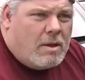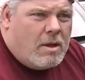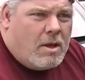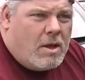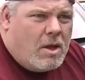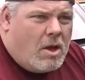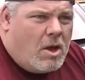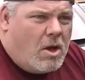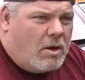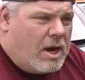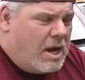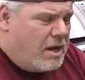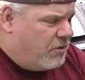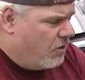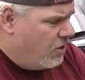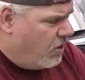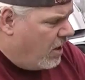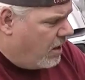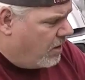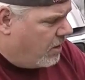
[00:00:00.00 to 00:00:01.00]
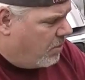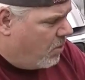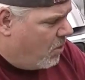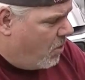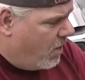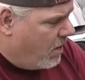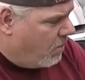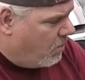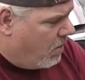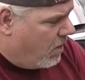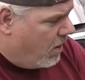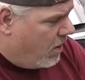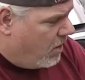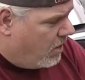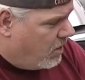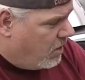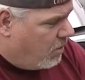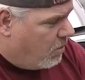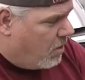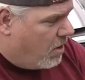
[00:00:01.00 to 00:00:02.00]
Okay, so you're at the point where
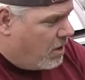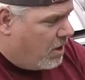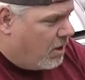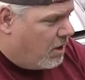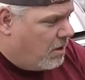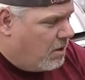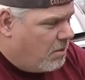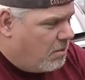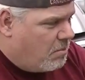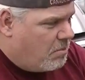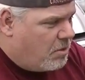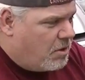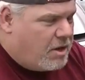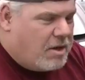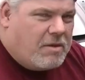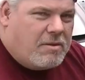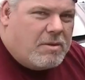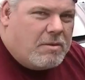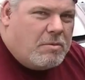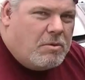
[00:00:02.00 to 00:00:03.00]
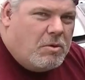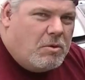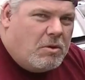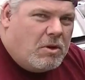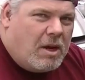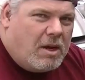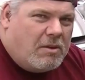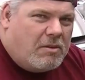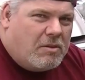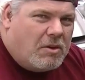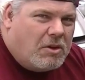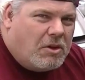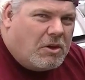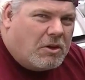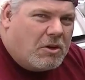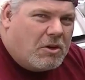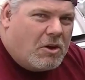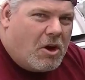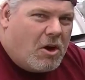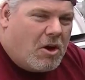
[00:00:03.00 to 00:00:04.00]
you want to put in some new lights on your
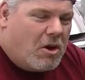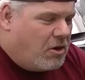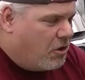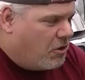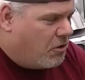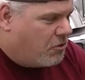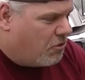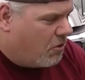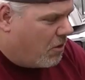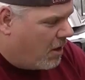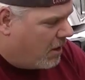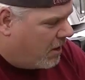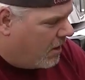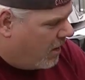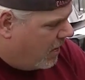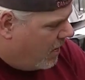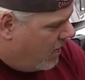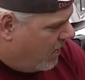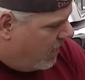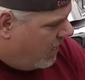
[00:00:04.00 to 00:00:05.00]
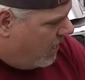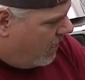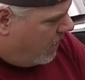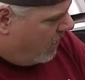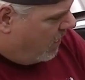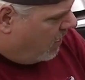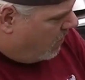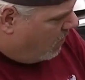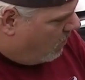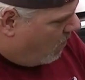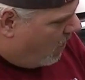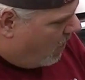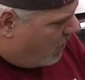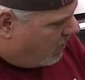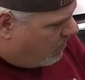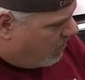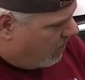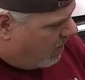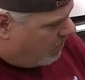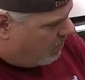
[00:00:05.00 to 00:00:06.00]
car, your truck, wire
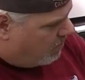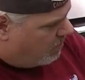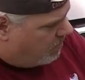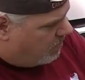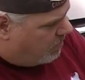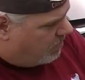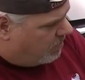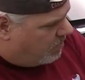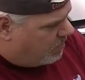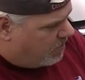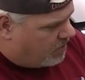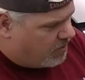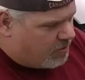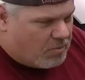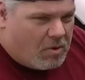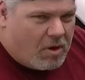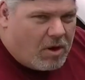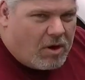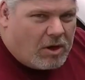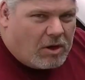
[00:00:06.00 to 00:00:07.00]
them up, get some wiring